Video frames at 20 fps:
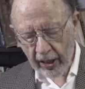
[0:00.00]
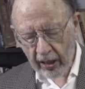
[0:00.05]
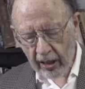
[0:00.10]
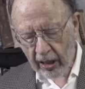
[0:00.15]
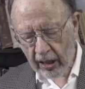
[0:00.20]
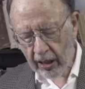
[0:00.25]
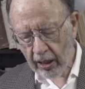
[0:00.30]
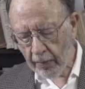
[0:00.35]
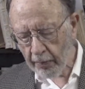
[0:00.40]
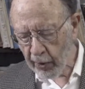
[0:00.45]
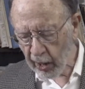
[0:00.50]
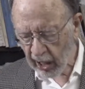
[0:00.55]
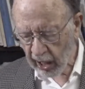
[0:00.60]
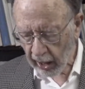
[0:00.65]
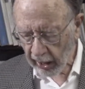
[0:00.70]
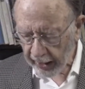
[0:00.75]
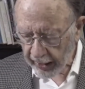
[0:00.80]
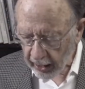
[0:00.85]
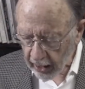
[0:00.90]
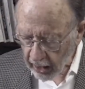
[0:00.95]

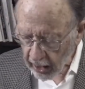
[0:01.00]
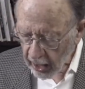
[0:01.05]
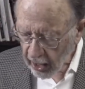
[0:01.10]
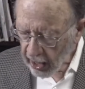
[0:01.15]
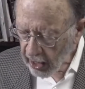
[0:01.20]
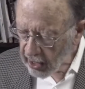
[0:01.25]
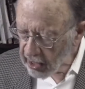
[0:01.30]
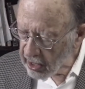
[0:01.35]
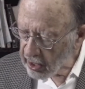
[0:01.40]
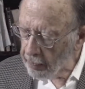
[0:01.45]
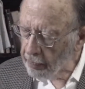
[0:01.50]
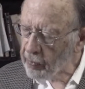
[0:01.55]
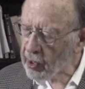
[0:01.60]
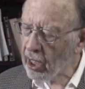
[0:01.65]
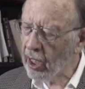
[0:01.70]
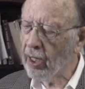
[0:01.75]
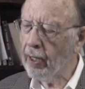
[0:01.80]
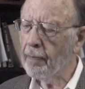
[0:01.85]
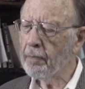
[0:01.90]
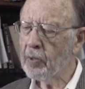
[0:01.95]
stimuli and
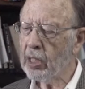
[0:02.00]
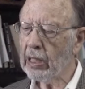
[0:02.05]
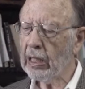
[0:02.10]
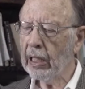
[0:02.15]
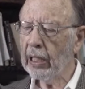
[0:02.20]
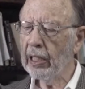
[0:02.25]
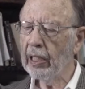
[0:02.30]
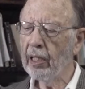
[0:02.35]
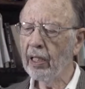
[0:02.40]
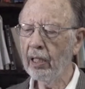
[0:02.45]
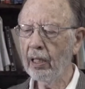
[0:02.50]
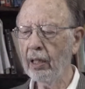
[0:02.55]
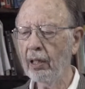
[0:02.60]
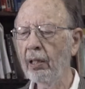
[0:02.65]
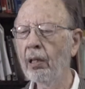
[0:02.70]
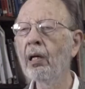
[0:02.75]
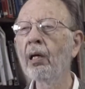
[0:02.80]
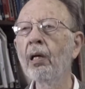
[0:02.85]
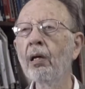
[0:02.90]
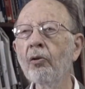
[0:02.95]
sometimes
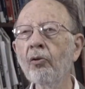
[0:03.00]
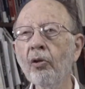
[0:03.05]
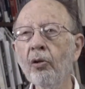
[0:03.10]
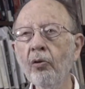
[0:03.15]
lead to